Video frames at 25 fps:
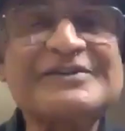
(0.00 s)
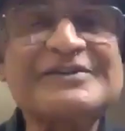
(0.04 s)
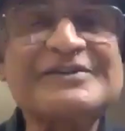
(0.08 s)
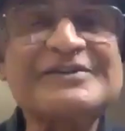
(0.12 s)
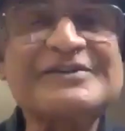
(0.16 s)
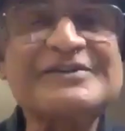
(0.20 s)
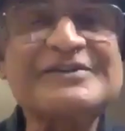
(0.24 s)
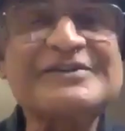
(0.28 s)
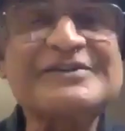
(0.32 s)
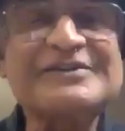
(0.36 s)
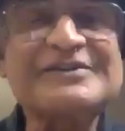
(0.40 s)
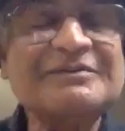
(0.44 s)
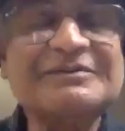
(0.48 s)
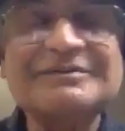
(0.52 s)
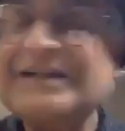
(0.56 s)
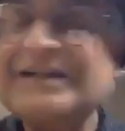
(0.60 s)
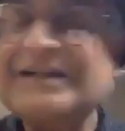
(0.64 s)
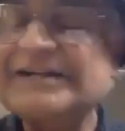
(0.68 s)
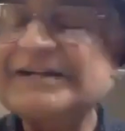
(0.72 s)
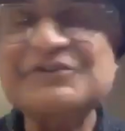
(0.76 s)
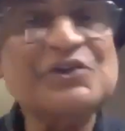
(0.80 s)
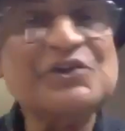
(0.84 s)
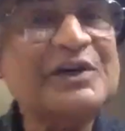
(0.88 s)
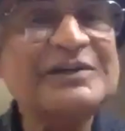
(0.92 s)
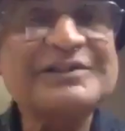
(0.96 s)
speed.
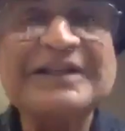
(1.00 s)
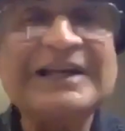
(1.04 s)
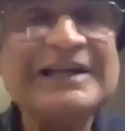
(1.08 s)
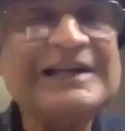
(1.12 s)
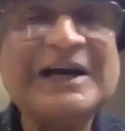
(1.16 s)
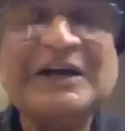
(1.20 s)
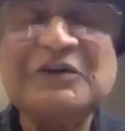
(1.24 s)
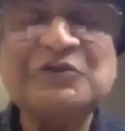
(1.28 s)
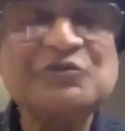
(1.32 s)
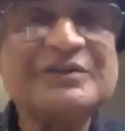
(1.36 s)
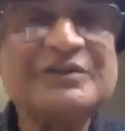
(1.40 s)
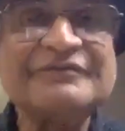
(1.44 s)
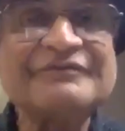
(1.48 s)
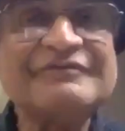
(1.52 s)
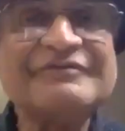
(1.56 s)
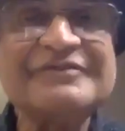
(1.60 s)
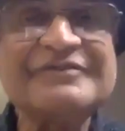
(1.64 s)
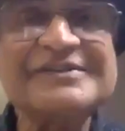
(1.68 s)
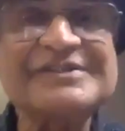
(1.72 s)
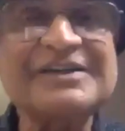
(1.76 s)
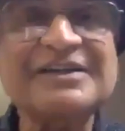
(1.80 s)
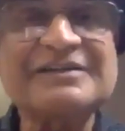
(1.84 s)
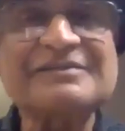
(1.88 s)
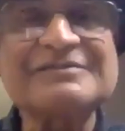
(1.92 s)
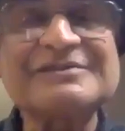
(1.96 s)
That's not allowed in
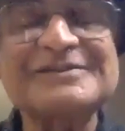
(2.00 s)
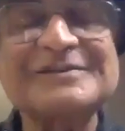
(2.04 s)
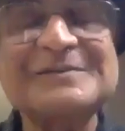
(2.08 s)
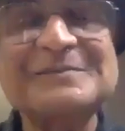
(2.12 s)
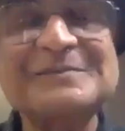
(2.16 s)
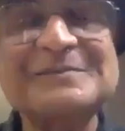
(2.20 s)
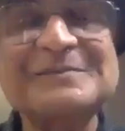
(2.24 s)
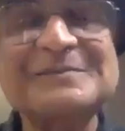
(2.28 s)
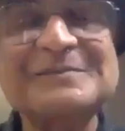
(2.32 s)
physics.